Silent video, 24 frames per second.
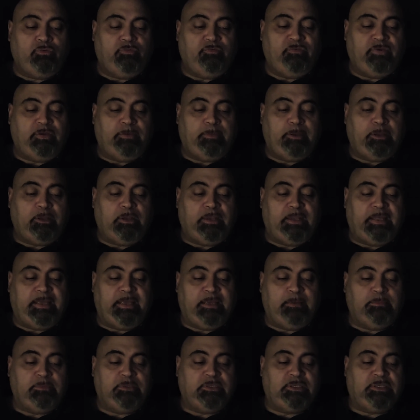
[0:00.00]
female
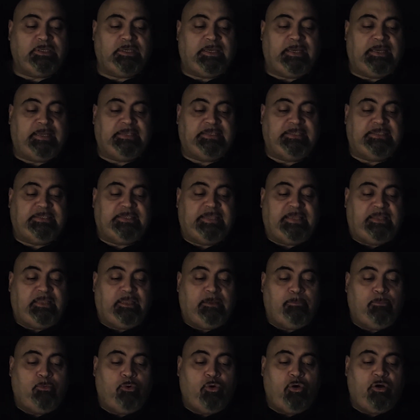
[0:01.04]
lambs and set
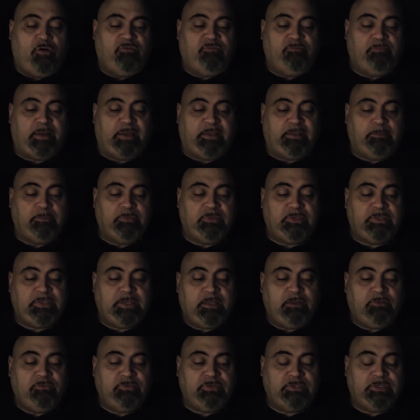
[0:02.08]
them off by
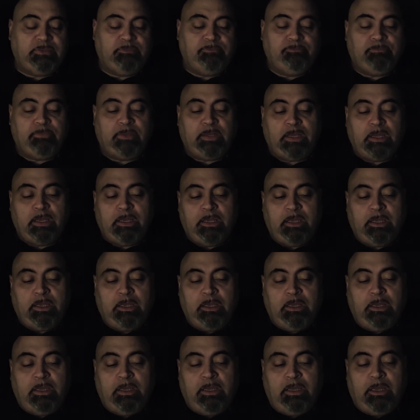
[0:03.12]
themselves.
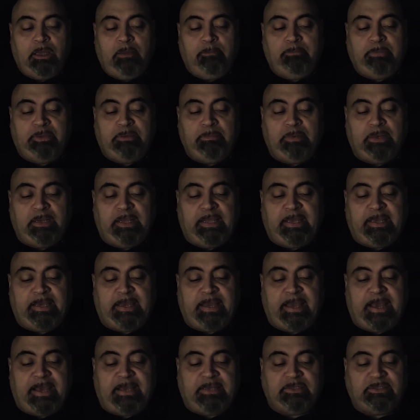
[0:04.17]

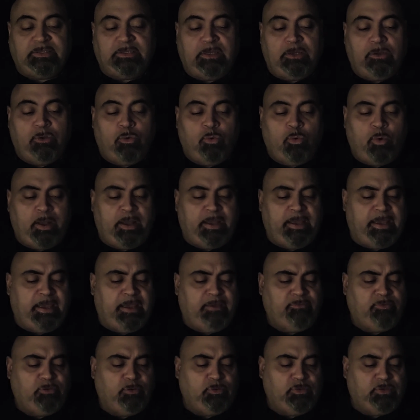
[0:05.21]
Abimelech asked, Why
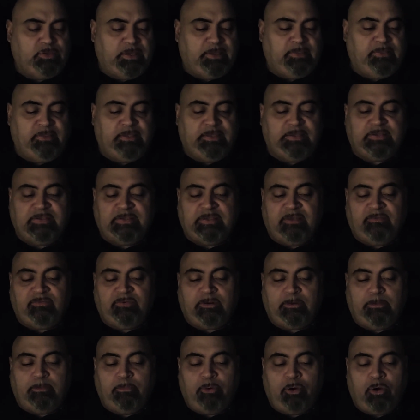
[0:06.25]
have you set these
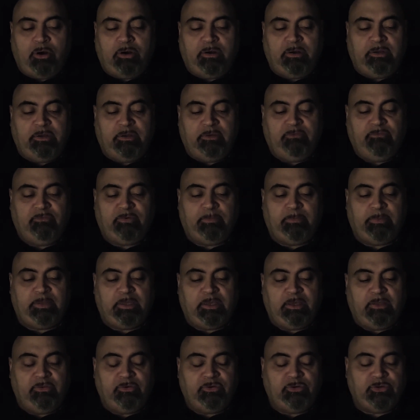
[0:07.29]
7 apart from
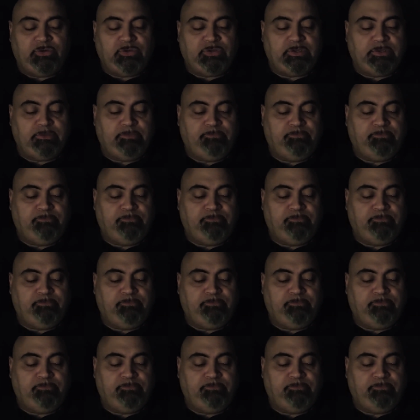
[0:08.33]
the others?